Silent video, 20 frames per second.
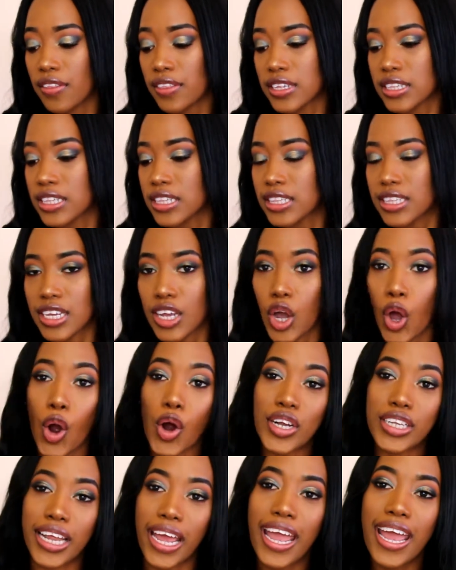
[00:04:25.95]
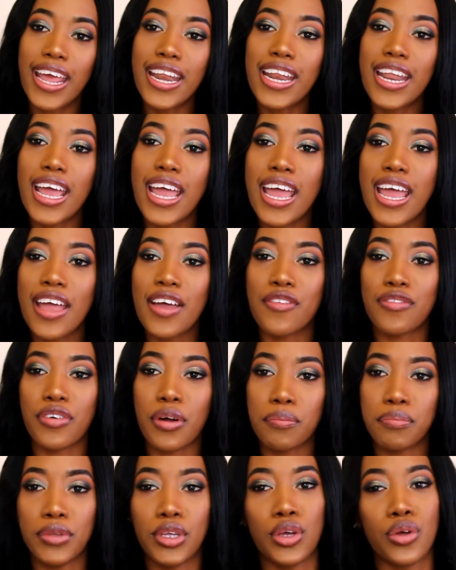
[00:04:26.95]
This is the R10
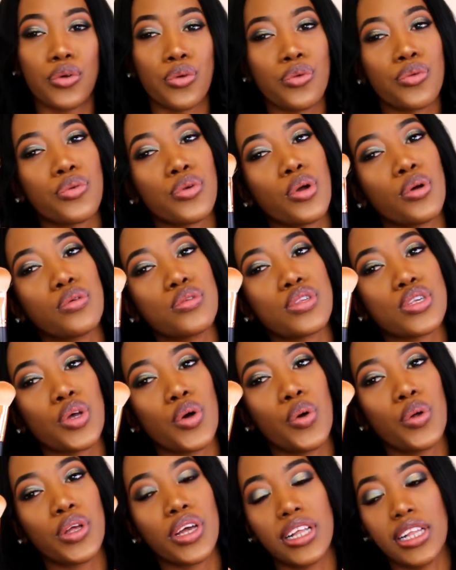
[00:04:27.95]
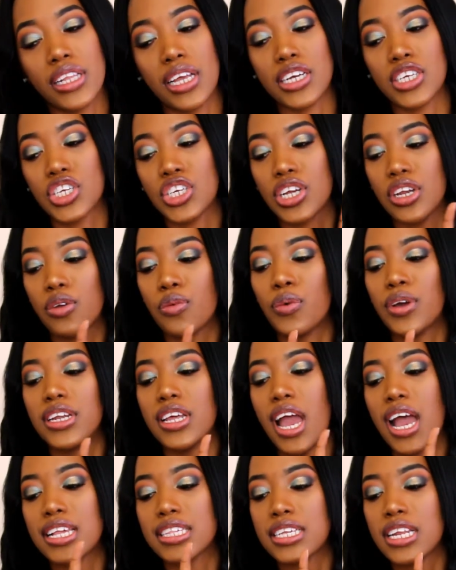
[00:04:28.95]
from the Rose Gold collection. When it
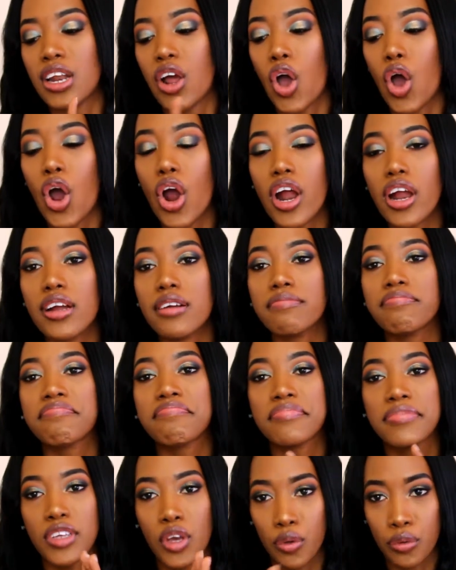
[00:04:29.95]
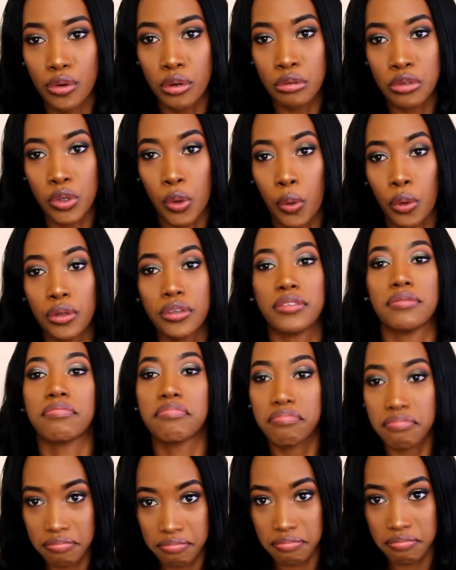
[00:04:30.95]
has an R, rose gold,
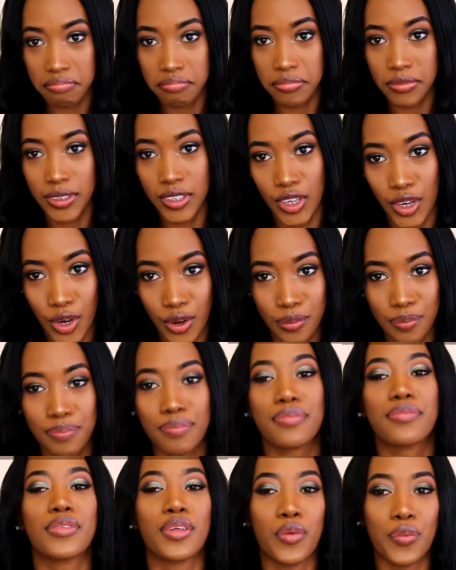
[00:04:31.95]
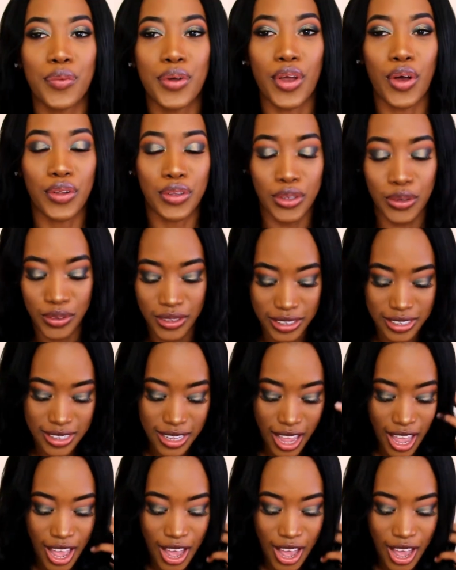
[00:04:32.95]
you know, we all know this.